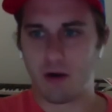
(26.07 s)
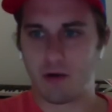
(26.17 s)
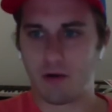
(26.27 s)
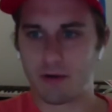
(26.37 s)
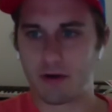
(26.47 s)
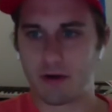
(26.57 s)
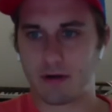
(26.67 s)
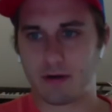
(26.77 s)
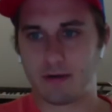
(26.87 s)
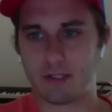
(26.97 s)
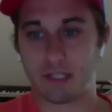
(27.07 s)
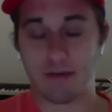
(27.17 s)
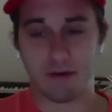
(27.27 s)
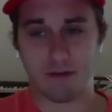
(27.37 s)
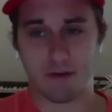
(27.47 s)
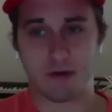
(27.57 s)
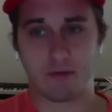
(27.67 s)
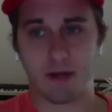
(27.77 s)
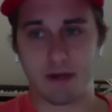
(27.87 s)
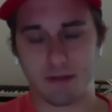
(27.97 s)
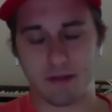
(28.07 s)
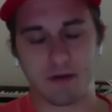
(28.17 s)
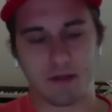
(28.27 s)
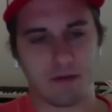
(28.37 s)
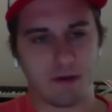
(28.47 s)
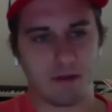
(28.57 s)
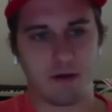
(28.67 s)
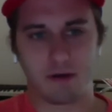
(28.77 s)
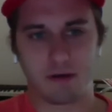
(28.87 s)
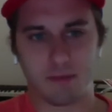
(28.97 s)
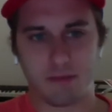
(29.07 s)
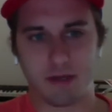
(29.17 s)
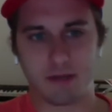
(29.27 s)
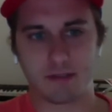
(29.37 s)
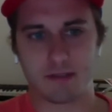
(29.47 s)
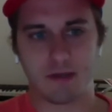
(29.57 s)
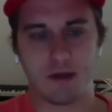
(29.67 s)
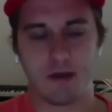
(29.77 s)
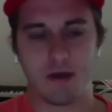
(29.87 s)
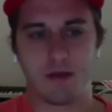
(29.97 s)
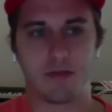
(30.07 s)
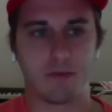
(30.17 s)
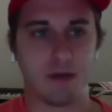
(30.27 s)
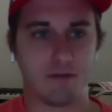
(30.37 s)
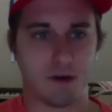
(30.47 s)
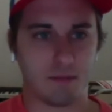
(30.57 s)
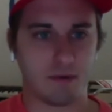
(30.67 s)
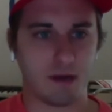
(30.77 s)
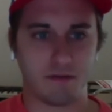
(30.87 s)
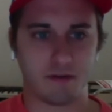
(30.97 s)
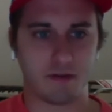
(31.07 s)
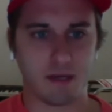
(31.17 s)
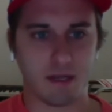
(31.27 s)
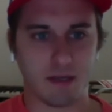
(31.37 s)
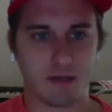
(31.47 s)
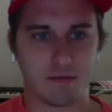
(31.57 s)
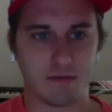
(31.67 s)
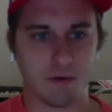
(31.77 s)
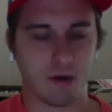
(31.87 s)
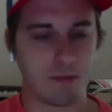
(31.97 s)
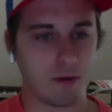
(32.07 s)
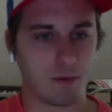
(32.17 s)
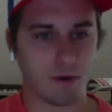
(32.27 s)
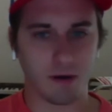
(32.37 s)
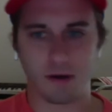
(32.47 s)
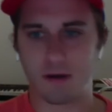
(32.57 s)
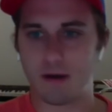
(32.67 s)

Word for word: Older, seven of them are rented though, and they've had long term tenants. Three of them definitely need quite a bit of work.